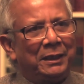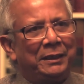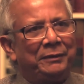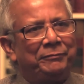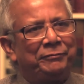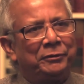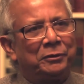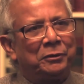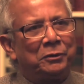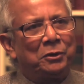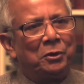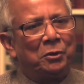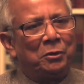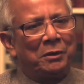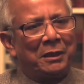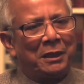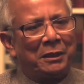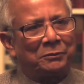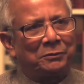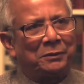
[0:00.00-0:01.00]
If you know
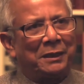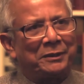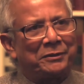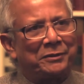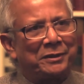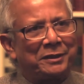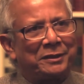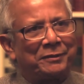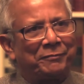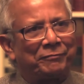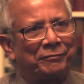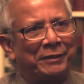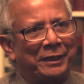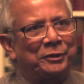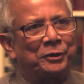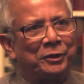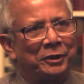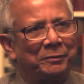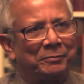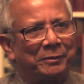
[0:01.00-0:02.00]
how to address a
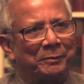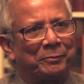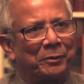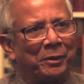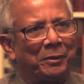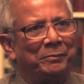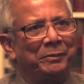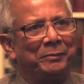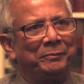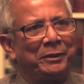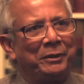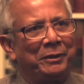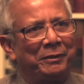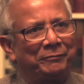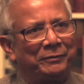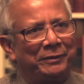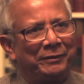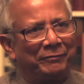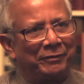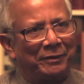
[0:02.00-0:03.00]
fraction of a problem, you
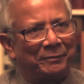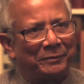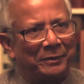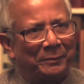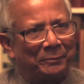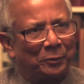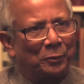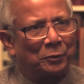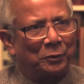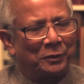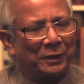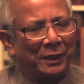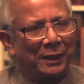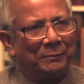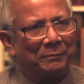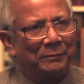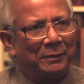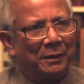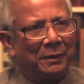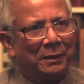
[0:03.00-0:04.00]
have developed the
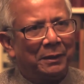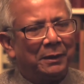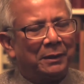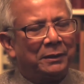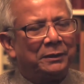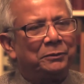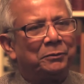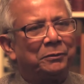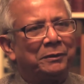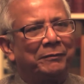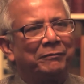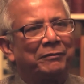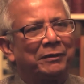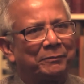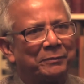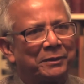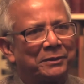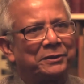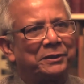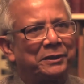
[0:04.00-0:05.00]
prototype, you
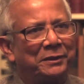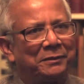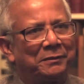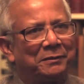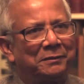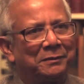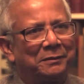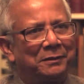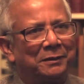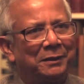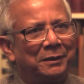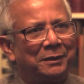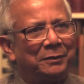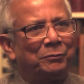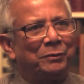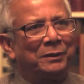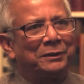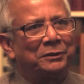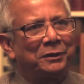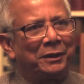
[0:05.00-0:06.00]
develop the seed.
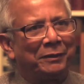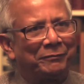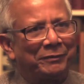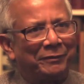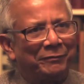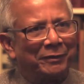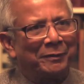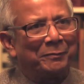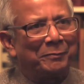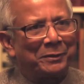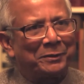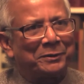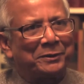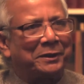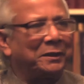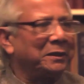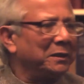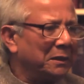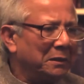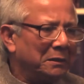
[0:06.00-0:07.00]
Once you have developed the
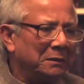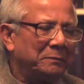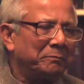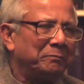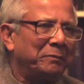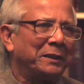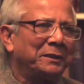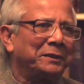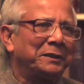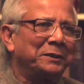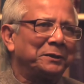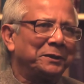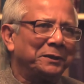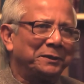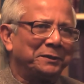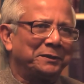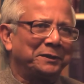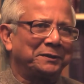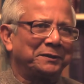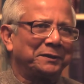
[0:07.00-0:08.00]
seed, plantation
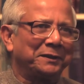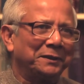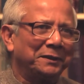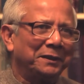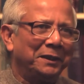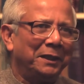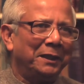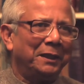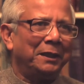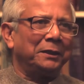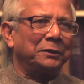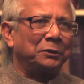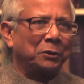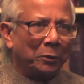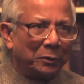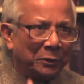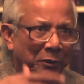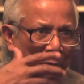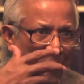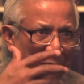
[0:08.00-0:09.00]
is easy. So you,